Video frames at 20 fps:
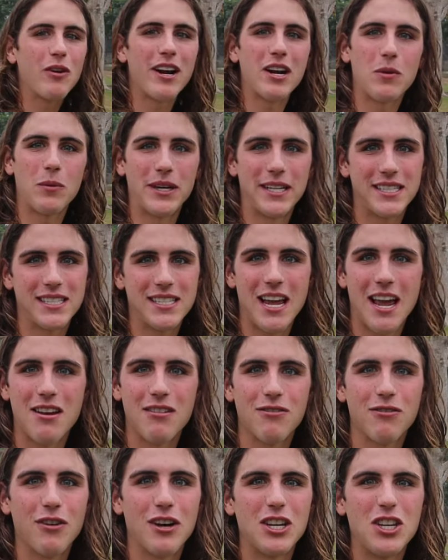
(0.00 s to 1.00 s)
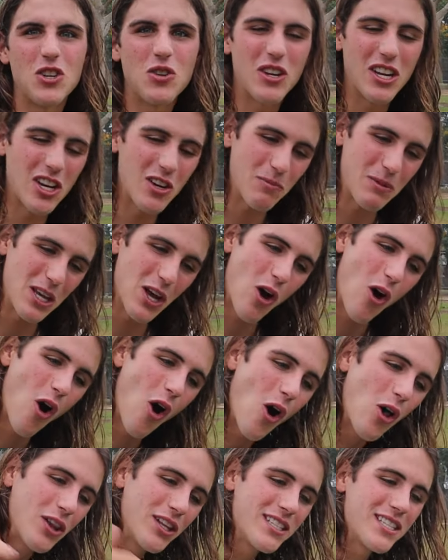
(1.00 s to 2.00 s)
ride it when it's 10 foot. And you can be
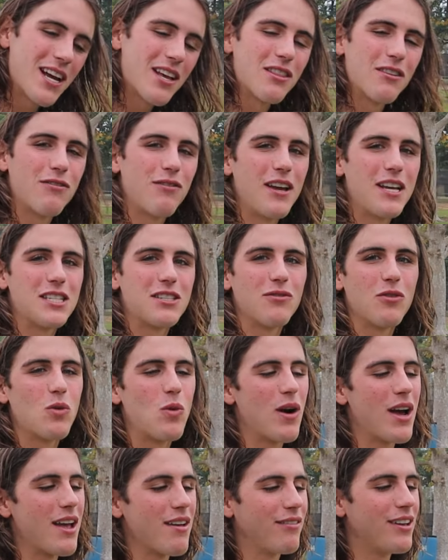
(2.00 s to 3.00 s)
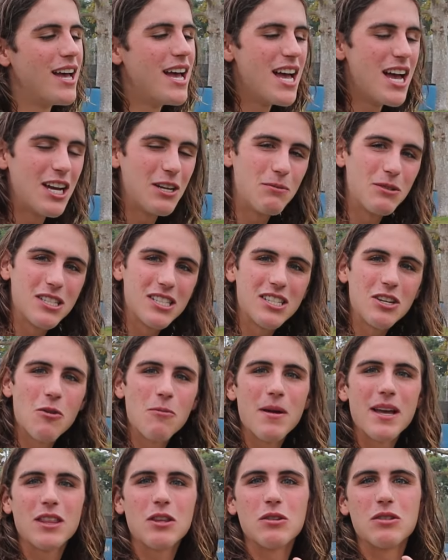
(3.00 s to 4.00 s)
hauling down the face of a wave and you
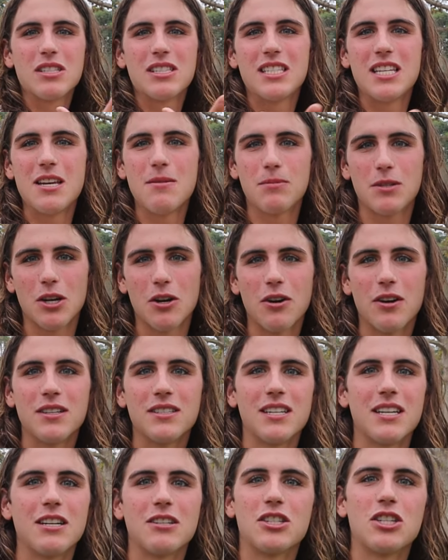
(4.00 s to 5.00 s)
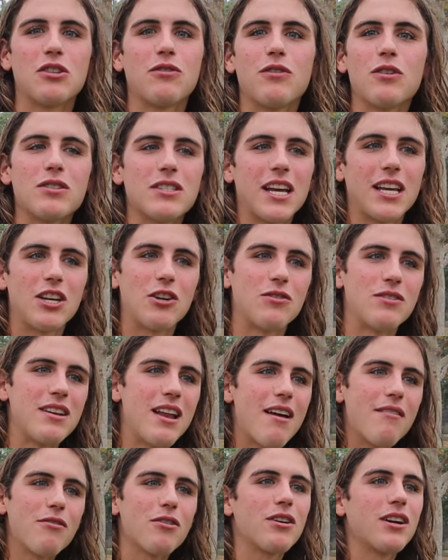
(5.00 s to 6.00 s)
still make those steep turns, and it just feels like you're
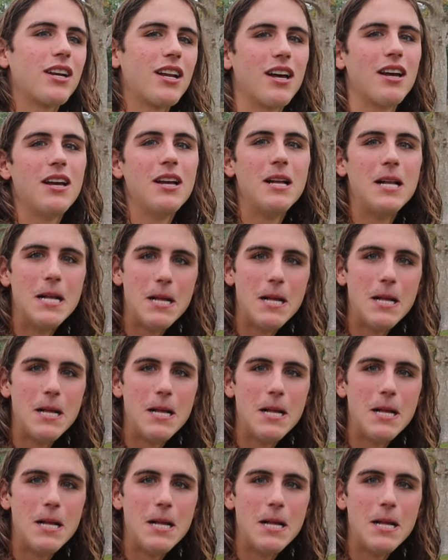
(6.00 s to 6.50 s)
never gonna